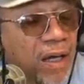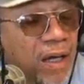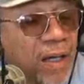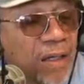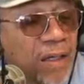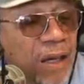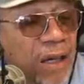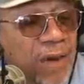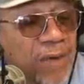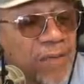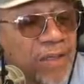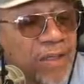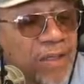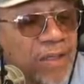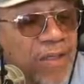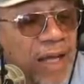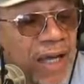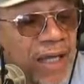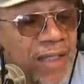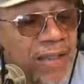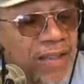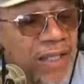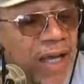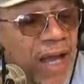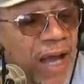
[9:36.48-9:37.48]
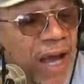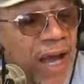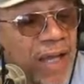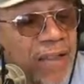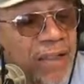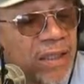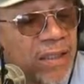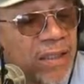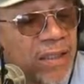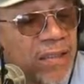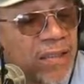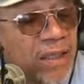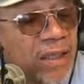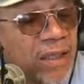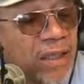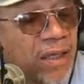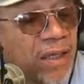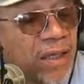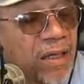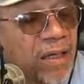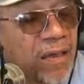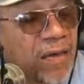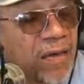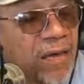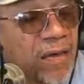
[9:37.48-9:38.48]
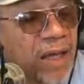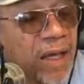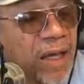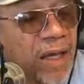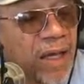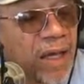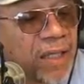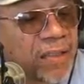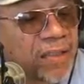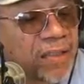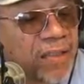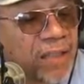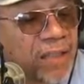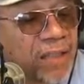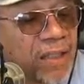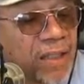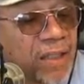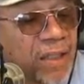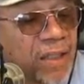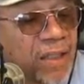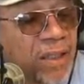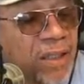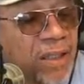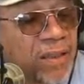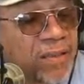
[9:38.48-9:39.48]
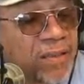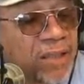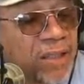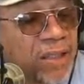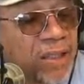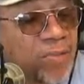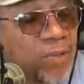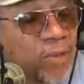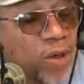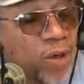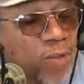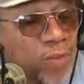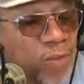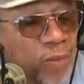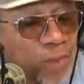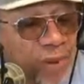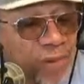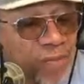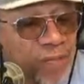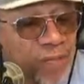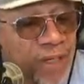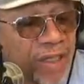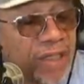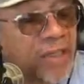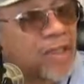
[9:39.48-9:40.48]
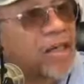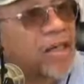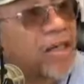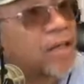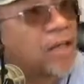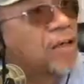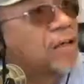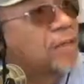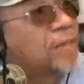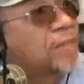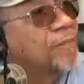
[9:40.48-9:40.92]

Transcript: Golden Knights hockey there at T-Mobile Arena.